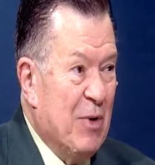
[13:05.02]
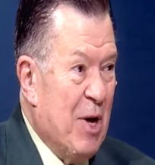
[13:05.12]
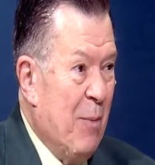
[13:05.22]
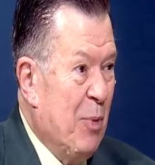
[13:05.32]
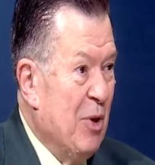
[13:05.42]
a
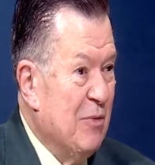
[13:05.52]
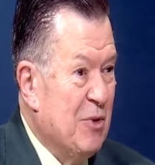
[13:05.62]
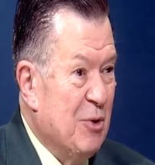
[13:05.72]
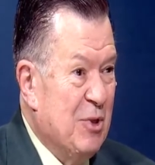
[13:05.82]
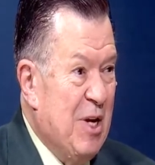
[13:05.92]
couple of
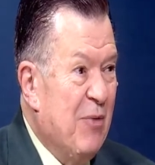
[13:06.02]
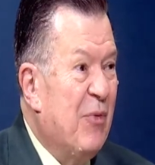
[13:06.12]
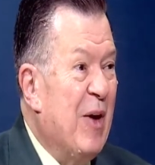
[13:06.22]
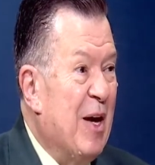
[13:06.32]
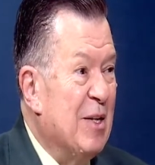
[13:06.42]

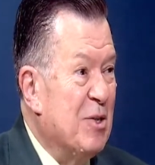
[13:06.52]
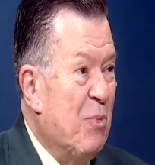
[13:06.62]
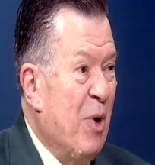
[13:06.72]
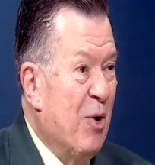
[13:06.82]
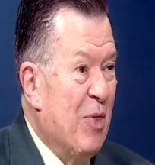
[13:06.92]
certificates
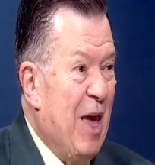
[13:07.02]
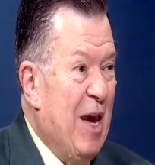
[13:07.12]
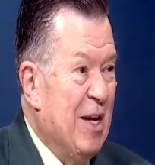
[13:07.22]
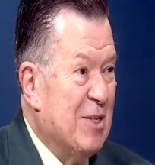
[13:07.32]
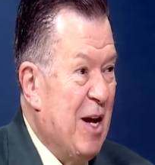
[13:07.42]
where
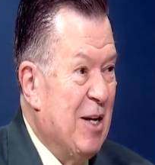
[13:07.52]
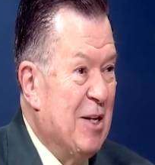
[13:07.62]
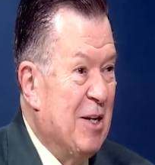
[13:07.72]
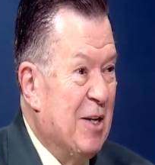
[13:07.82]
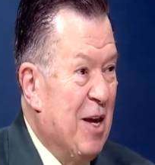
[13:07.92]
they
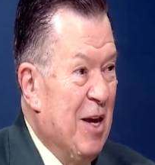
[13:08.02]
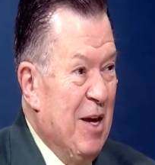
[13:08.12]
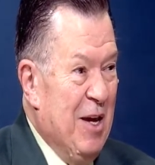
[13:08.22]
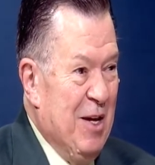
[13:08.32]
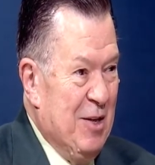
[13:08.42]
attended
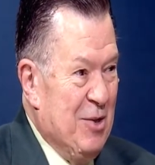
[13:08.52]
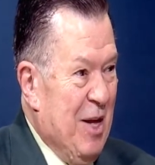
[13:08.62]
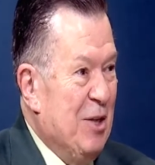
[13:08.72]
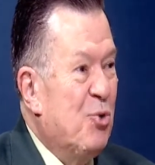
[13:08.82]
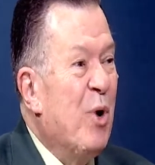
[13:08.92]

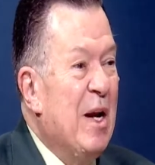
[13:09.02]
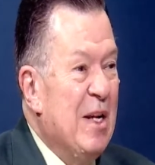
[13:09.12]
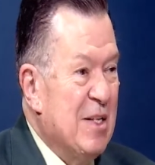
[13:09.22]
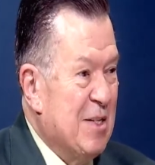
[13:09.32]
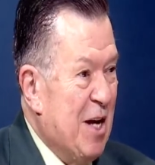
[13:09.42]
like
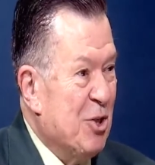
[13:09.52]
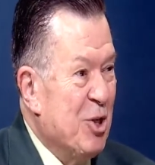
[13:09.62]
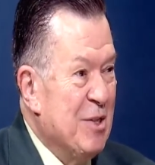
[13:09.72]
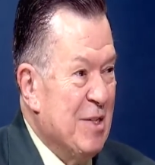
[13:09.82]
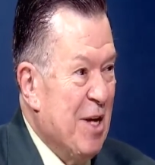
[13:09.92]
training
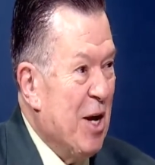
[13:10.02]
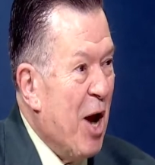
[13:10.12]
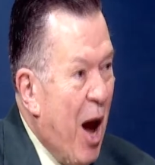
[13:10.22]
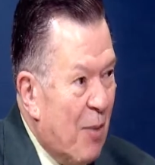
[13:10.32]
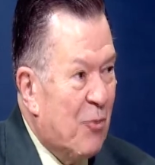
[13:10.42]
sessions at
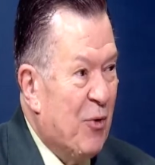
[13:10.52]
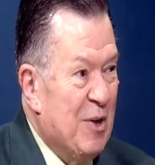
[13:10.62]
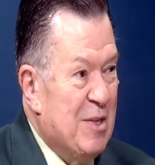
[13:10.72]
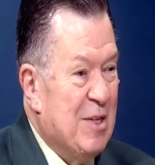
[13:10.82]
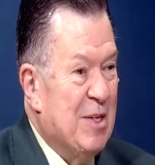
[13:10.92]

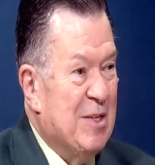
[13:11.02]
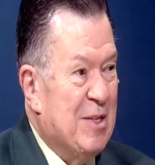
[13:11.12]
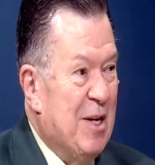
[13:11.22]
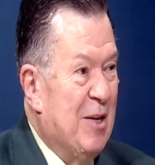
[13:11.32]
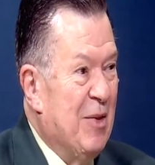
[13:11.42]

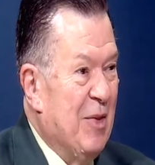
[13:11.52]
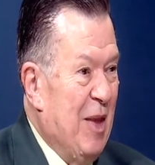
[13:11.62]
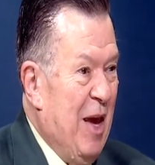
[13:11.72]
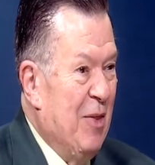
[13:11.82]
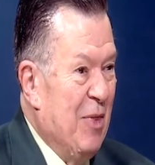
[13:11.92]
conferences
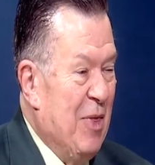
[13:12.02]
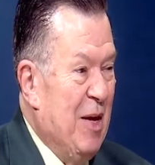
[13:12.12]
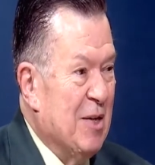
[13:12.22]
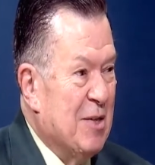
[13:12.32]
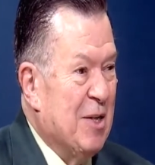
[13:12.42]
and
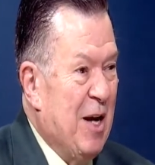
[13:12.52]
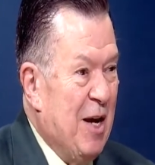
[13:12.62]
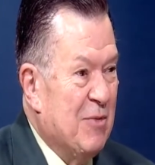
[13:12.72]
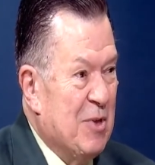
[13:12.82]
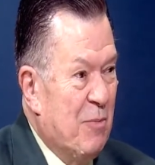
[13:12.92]
things. And I
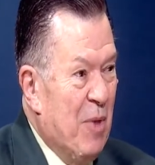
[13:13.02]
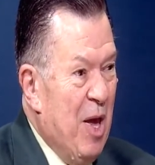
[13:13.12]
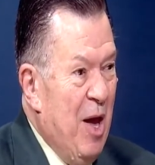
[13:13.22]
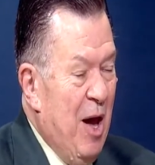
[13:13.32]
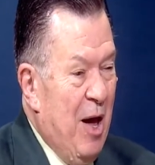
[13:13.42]
have some
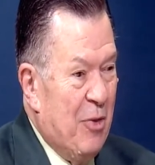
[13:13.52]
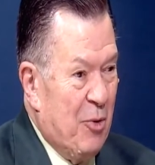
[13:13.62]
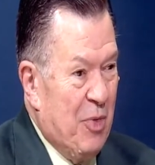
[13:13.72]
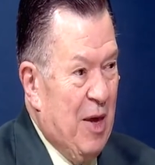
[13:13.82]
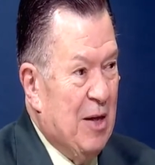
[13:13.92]

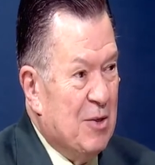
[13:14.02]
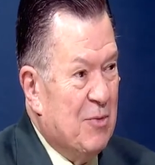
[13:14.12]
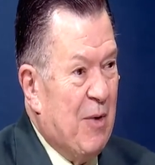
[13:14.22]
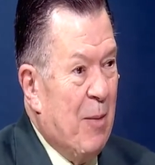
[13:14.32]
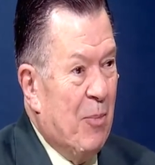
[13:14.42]
other things
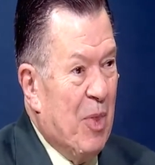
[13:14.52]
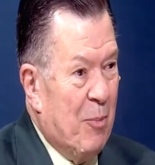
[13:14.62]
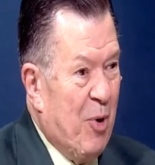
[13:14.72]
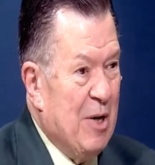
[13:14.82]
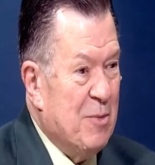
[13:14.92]
from the
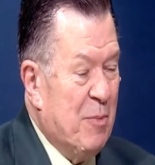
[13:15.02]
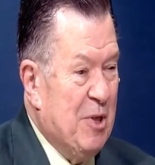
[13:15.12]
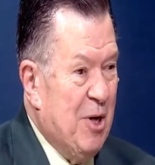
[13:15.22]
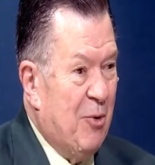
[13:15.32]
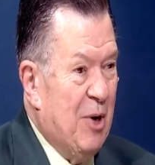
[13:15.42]

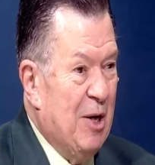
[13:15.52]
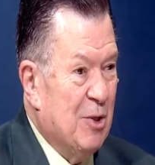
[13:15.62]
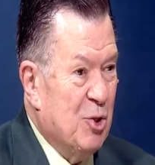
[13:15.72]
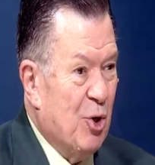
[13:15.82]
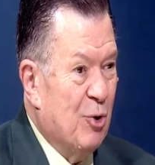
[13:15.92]

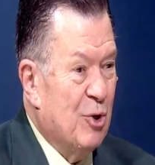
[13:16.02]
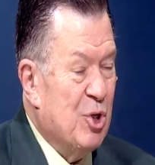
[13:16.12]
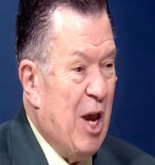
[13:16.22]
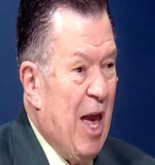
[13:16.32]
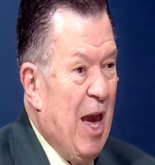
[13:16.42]
Presbyterian
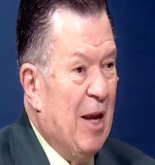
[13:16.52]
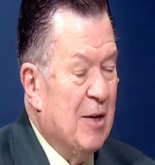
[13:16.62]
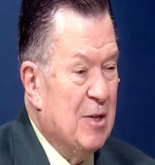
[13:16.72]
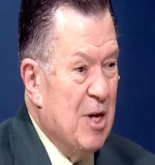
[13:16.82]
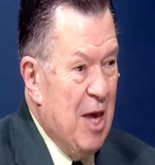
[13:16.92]
Church.
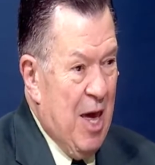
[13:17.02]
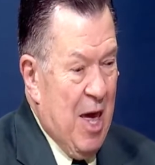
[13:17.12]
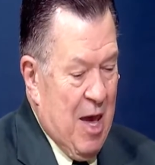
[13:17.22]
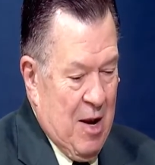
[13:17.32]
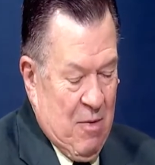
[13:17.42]
And
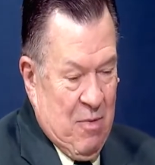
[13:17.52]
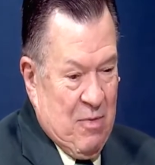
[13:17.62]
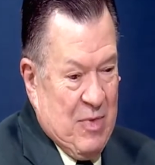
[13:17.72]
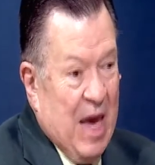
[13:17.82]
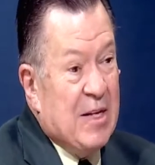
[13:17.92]

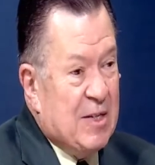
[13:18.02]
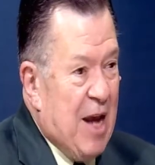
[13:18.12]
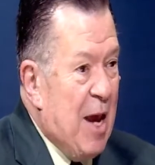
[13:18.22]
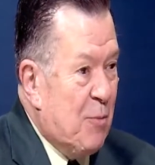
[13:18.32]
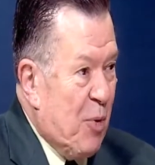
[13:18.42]
they
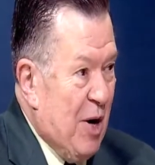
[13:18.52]
stayed